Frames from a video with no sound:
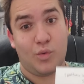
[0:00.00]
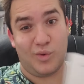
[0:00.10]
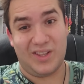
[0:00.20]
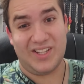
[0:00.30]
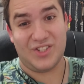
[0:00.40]

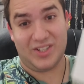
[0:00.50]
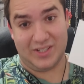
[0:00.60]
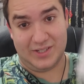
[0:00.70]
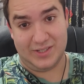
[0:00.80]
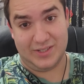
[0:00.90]
Religion.
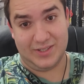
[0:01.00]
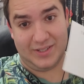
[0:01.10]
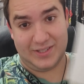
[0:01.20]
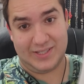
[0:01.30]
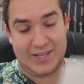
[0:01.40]

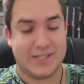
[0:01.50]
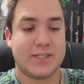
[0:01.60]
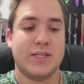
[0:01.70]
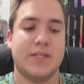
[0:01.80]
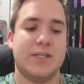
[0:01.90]
Yes.